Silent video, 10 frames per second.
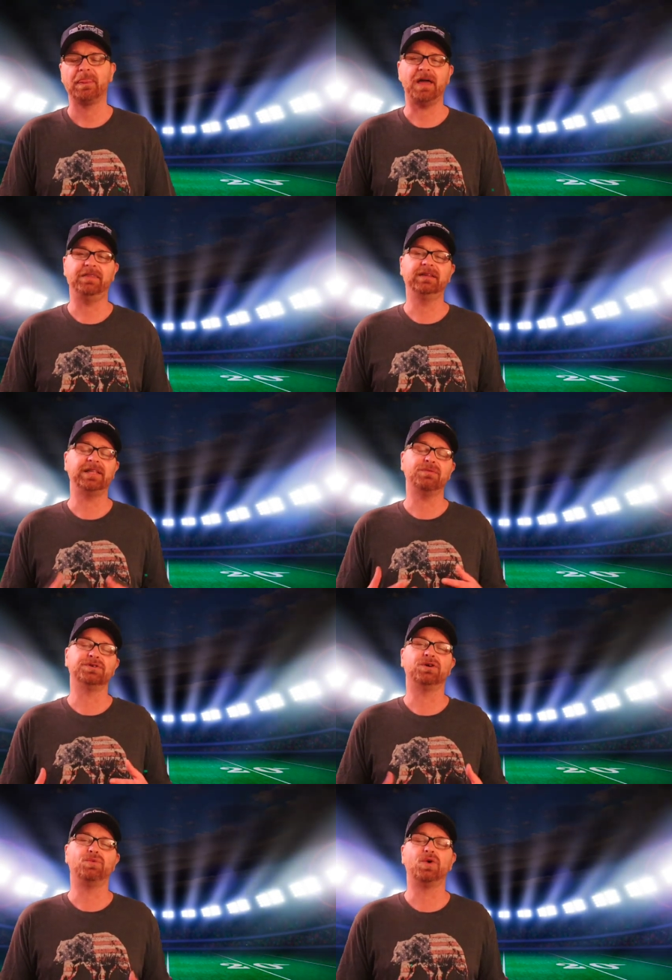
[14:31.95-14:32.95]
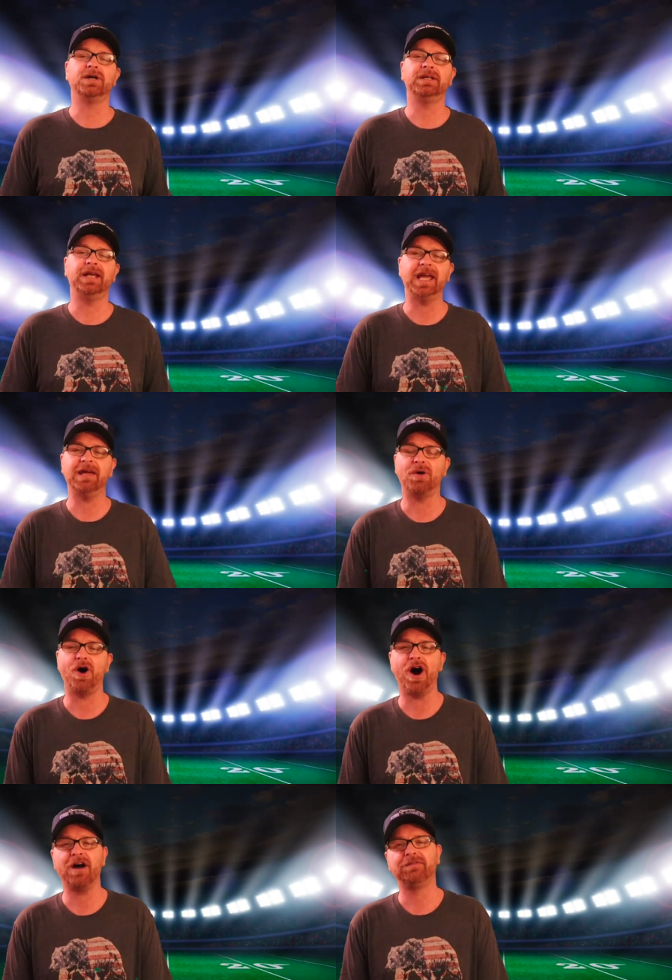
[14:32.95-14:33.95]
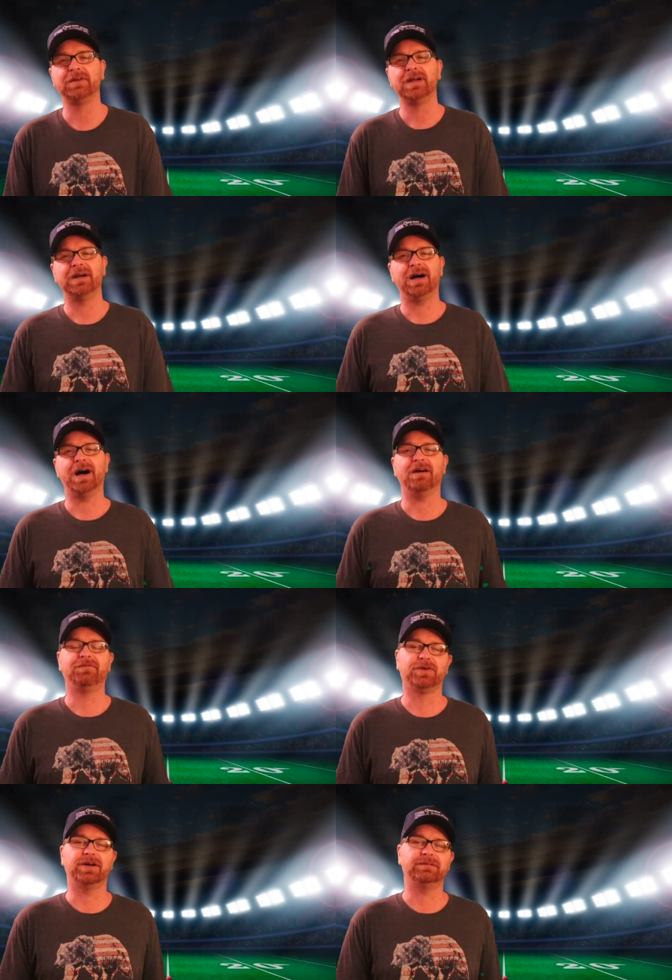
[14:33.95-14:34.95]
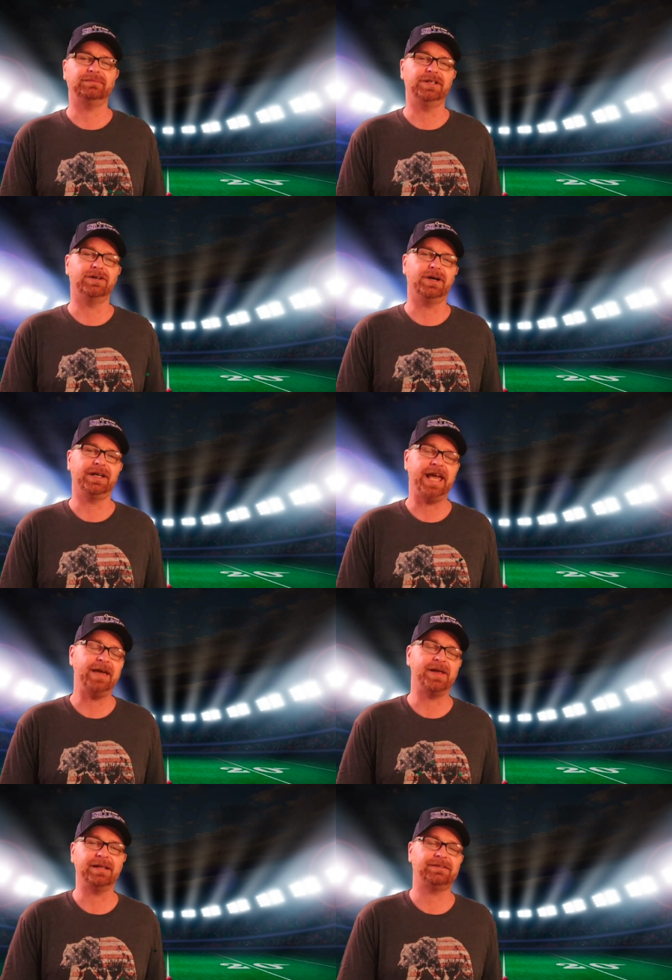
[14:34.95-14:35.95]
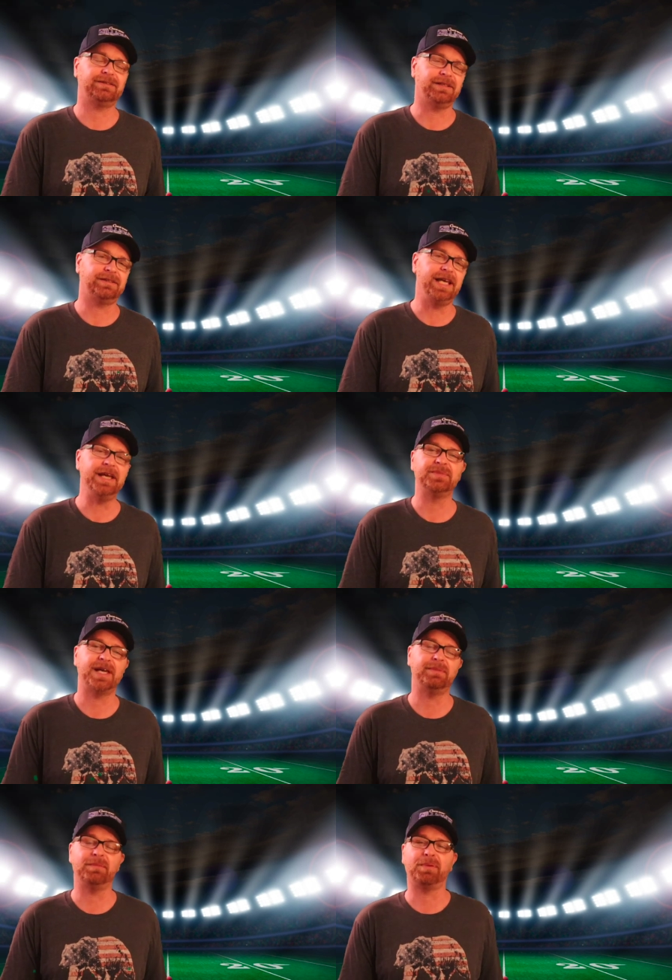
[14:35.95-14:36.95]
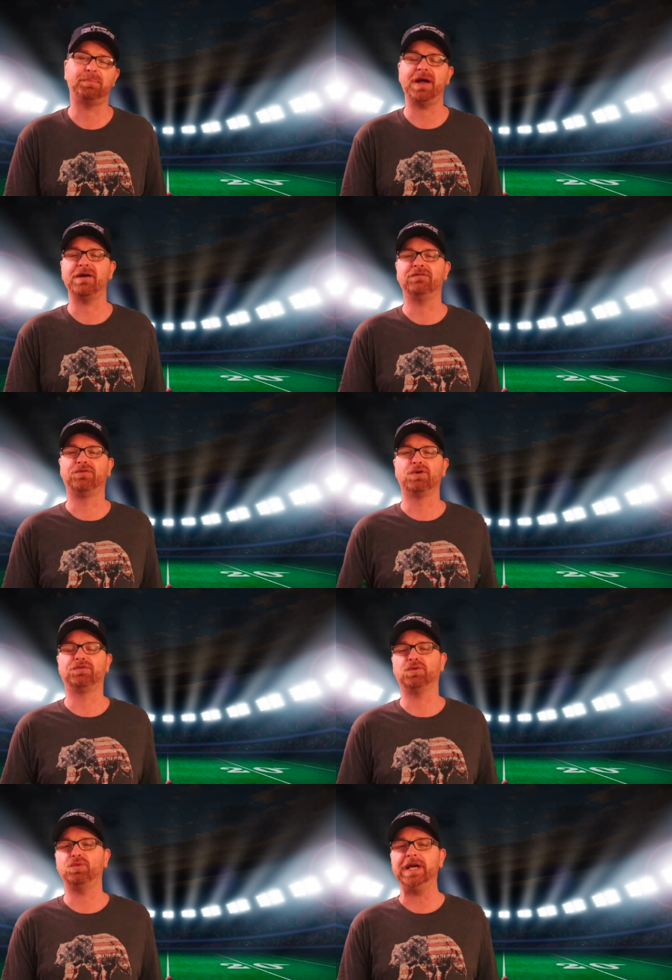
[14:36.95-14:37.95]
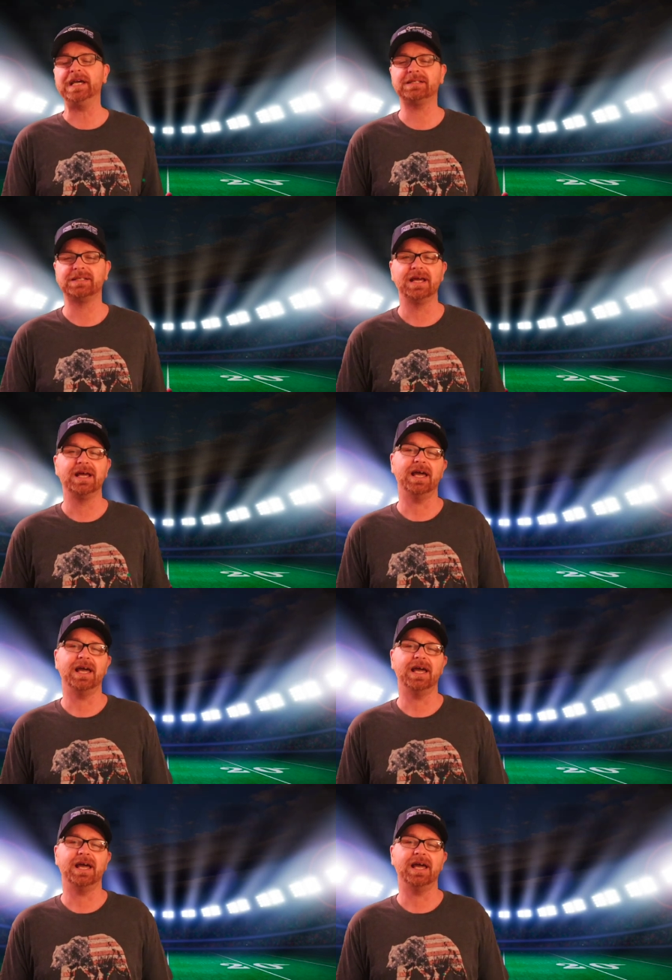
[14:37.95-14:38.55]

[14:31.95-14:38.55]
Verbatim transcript: I think that was a one game off uh, for a, you know, a game that the teams had been preparing for for weeks.